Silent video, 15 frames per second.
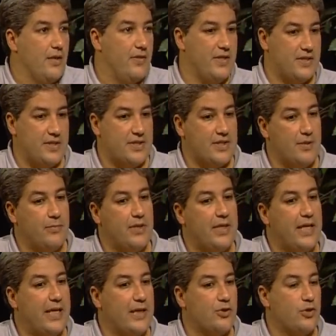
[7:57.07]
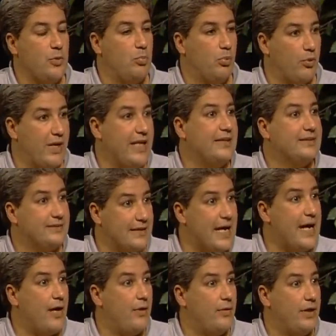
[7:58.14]
This is something that actually breaks
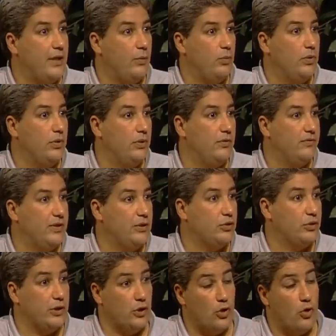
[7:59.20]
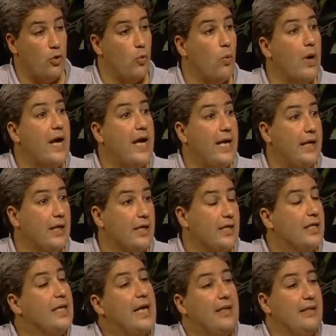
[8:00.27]
down and will eventually go away,
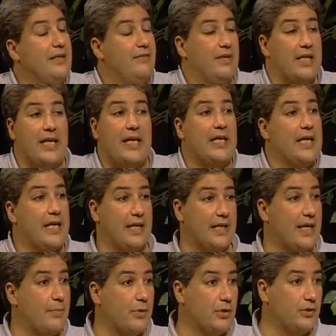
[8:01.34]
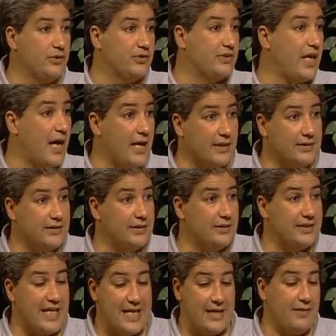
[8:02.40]
not leaving any kind of chemicals,
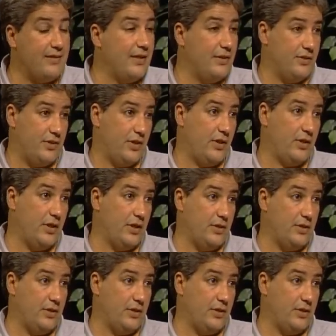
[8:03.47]
toxins, anything into the earth.